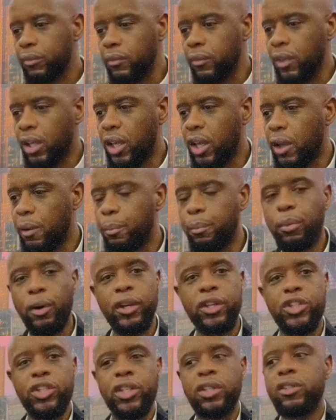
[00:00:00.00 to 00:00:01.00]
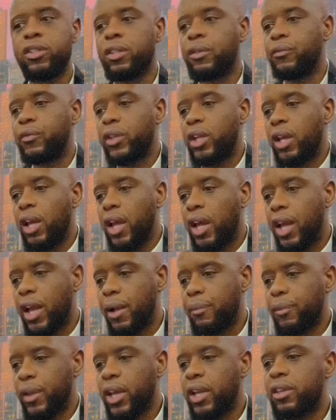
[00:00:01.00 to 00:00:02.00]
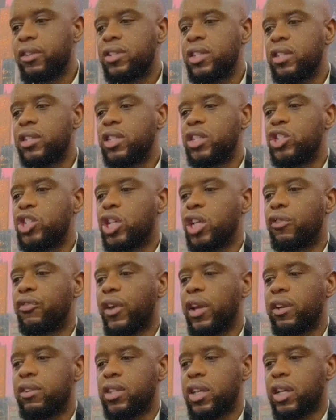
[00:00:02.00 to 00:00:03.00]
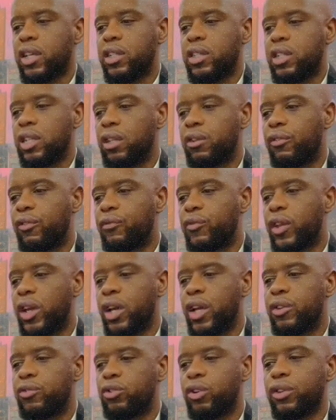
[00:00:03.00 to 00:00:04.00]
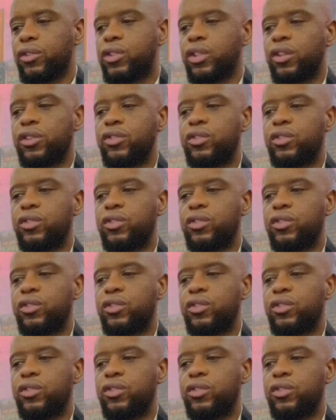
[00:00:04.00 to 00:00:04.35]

Apologies. NSCT Chief Executive Dr.